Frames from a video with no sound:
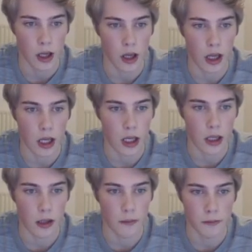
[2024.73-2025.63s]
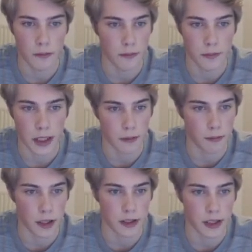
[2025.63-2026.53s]
Um, yeah,
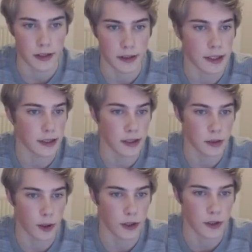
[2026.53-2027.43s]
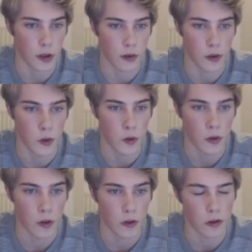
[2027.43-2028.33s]
basically has 16 squares to go to.
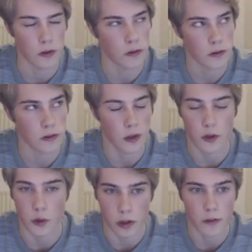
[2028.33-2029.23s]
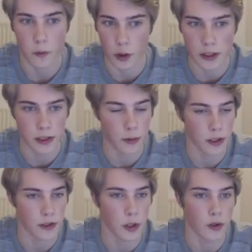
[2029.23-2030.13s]
Or, no, sorry, 14
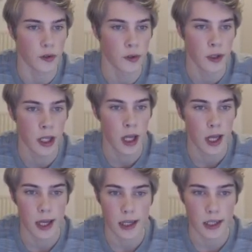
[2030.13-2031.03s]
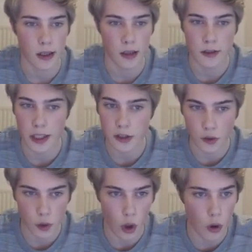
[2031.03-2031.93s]
squares to go to. Uh, there's
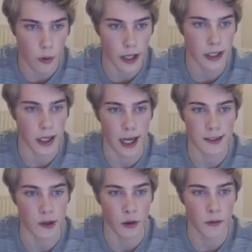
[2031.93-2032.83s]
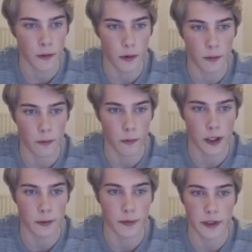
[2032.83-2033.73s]
no way at all for
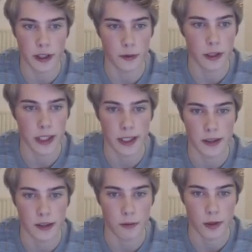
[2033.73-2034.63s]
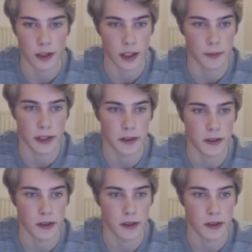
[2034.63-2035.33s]
white to prevent queen e8 with checkmate.